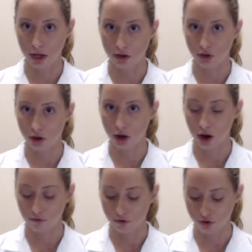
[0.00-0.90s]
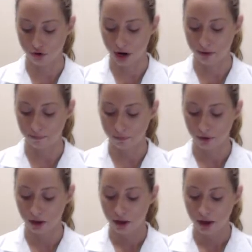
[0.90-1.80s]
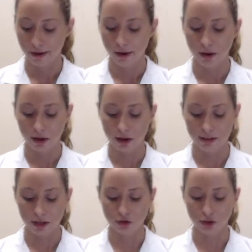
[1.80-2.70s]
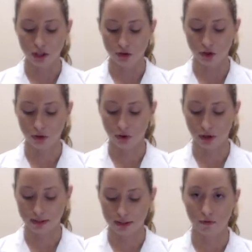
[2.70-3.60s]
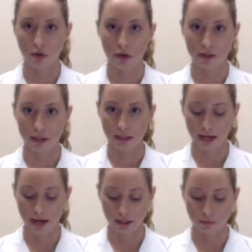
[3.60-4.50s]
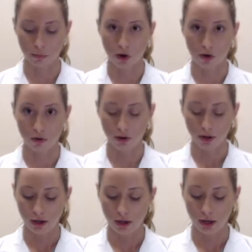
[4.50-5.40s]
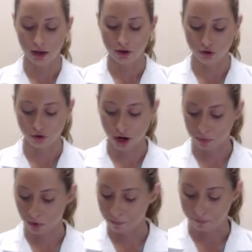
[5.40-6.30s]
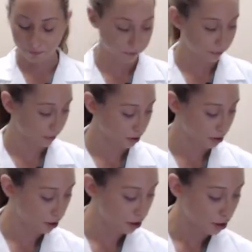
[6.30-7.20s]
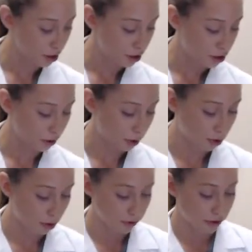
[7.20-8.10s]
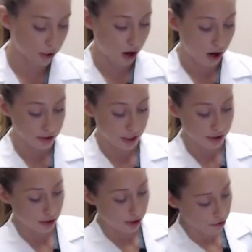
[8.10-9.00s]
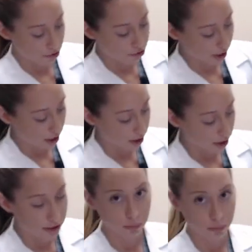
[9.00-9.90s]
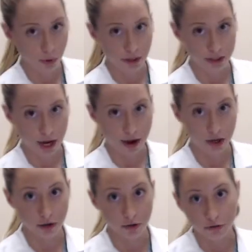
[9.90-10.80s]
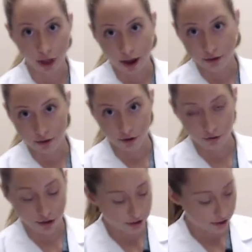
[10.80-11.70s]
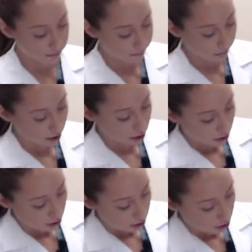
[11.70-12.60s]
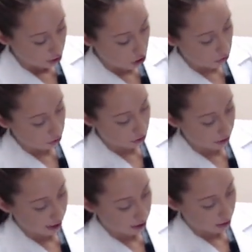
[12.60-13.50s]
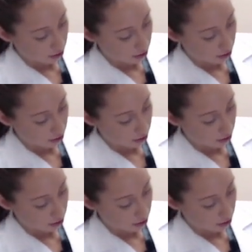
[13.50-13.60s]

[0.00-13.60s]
nature of your drain. Essentially, it should look as if you could sit a tennis ball in your drain bulb. To record the content of your drain, it's important to have it on a flat surface. You would look at